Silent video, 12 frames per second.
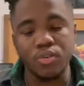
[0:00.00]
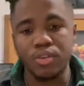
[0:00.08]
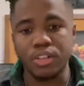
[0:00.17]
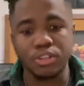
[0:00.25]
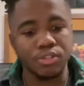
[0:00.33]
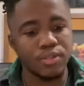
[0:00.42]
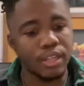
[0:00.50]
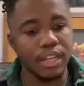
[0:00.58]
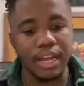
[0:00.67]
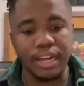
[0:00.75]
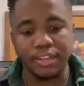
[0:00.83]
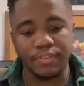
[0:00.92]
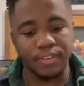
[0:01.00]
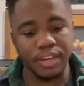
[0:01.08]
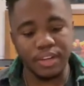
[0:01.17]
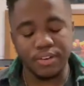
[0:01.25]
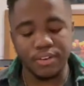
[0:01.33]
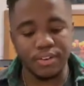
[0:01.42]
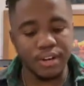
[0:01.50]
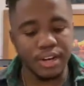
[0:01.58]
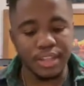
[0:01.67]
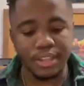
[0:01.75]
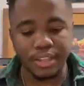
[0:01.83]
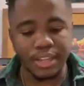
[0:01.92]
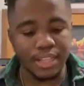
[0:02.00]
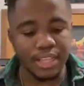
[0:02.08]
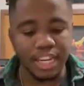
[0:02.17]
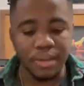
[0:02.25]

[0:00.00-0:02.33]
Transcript: a Detroit Lions fan or anything like that.